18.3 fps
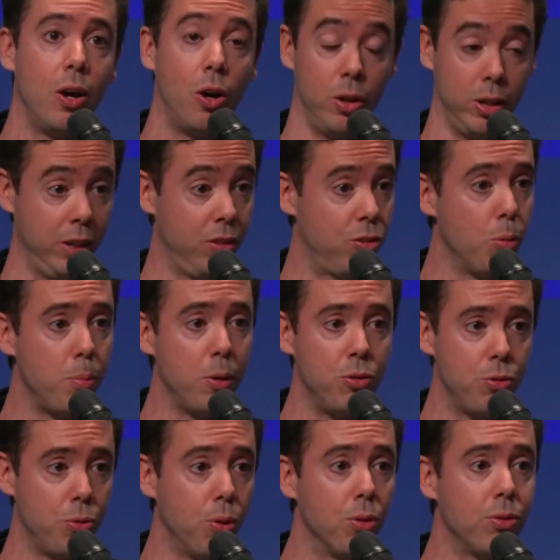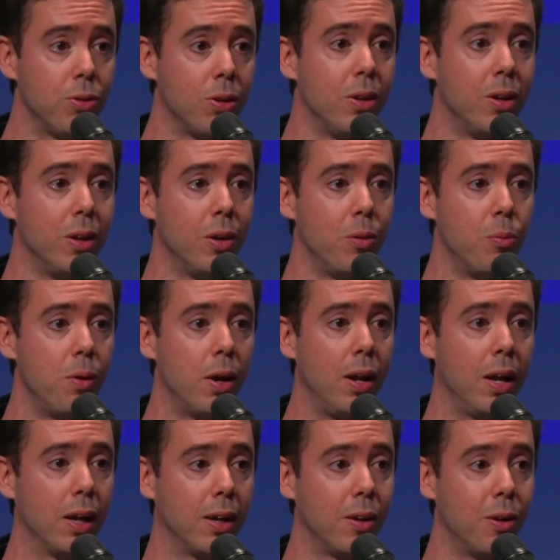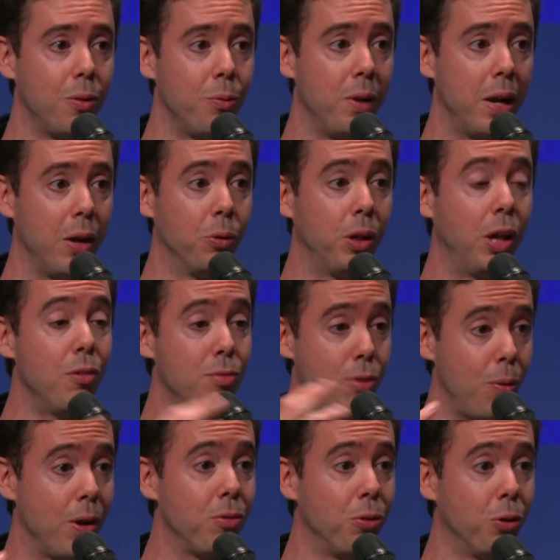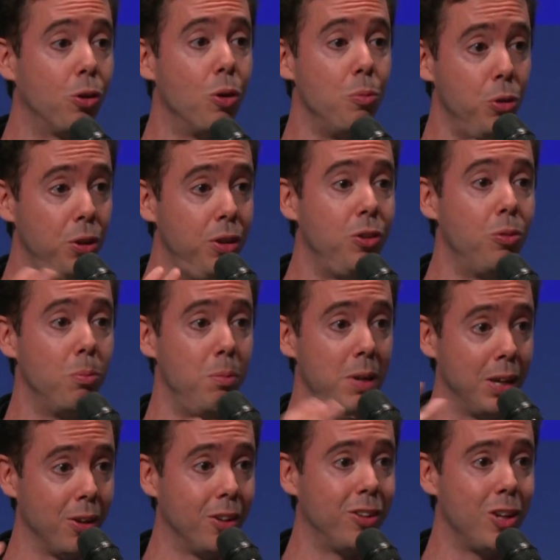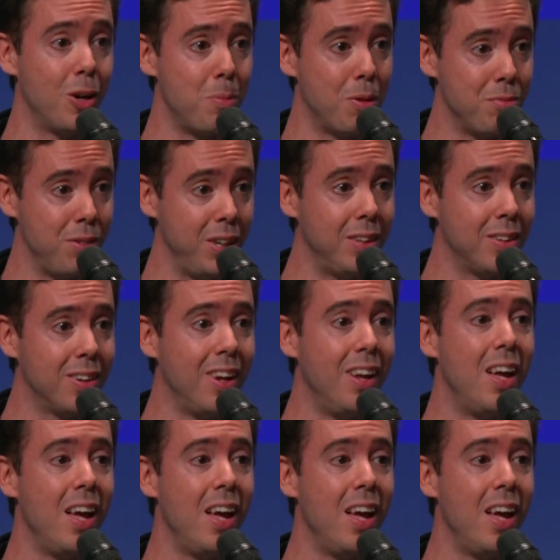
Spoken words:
it's open source. We are looking forward for the community to build on top of it